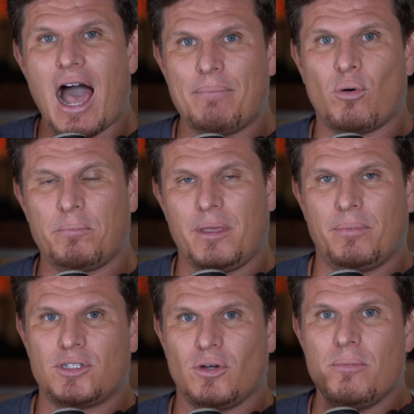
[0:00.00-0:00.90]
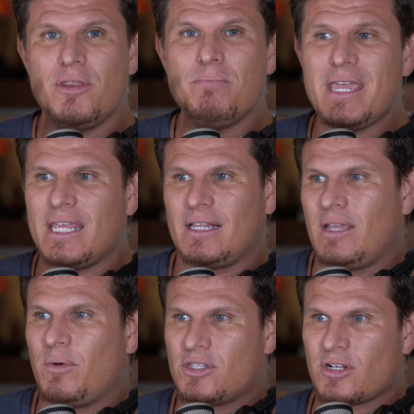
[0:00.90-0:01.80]
I point people to
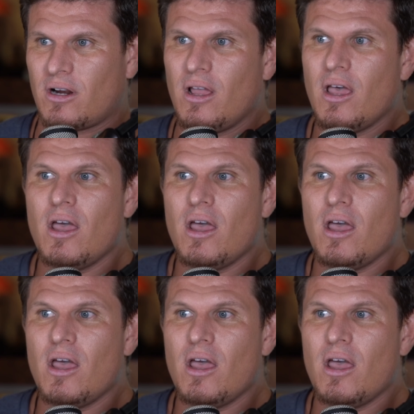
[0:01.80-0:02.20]
immediately when you start